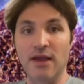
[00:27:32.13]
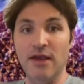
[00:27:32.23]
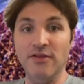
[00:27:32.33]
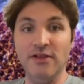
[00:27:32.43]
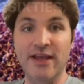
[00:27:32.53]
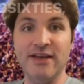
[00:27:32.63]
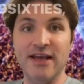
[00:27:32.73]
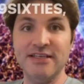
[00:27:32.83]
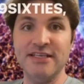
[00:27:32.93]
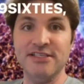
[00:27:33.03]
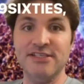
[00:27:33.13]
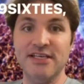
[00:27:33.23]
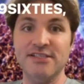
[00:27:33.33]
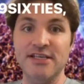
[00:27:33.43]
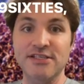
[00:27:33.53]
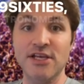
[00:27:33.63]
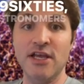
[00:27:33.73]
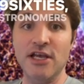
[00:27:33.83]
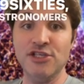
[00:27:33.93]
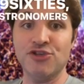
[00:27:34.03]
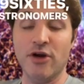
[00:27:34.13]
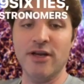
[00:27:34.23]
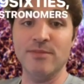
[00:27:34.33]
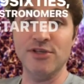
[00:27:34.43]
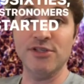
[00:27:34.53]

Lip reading: In the late 1960s, astronomers